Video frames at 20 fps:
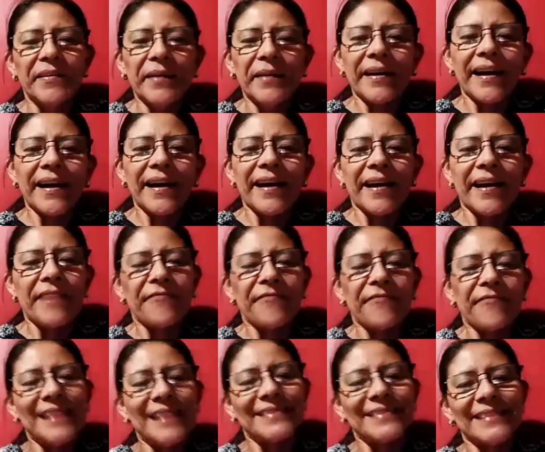I'm fine,
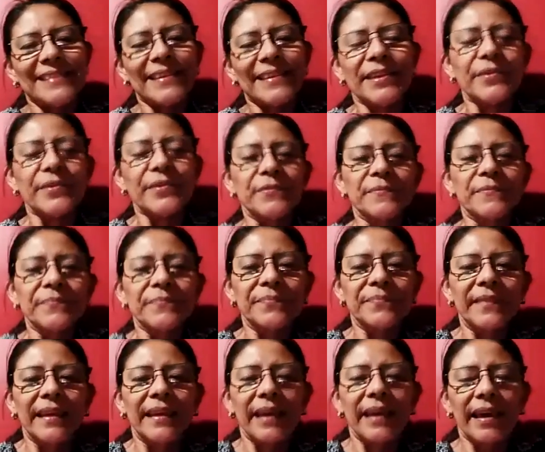thank you.
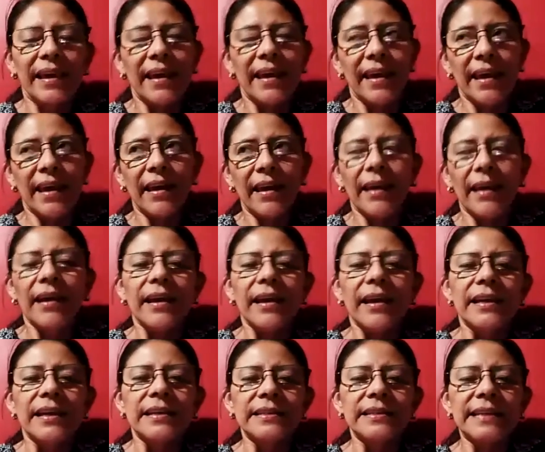Uh,
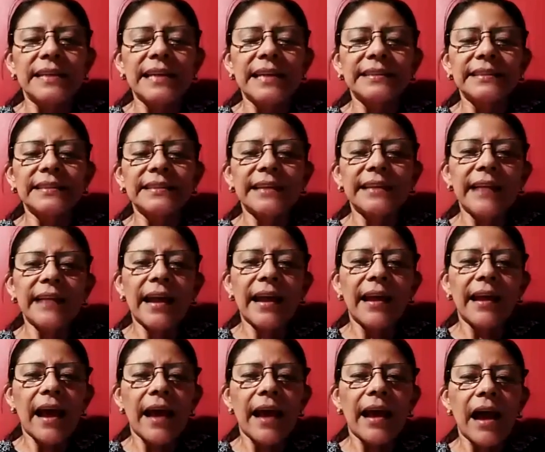yesterday,
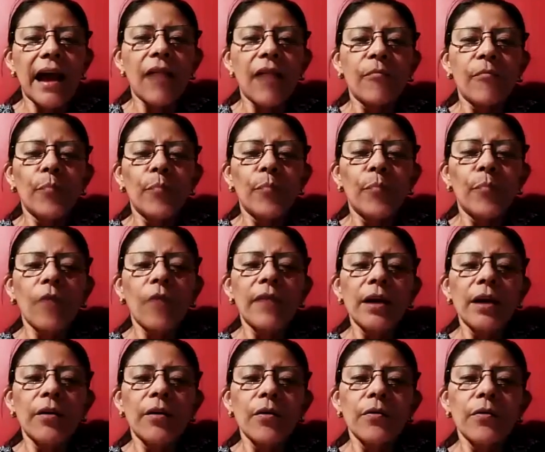I have problem
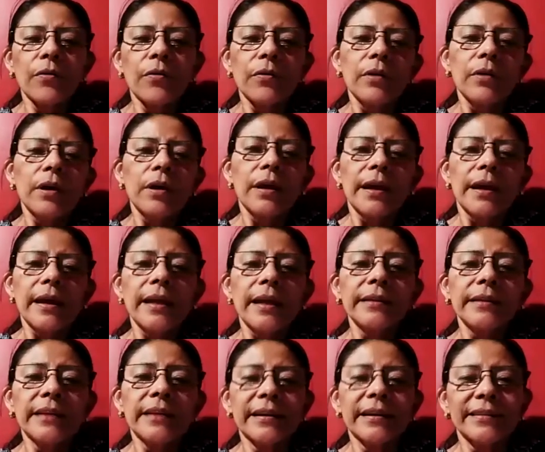con
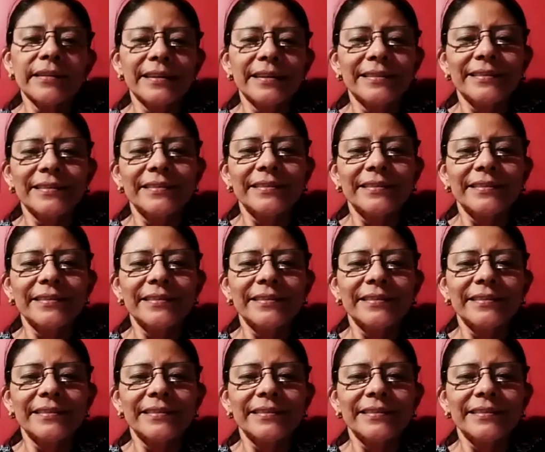internet.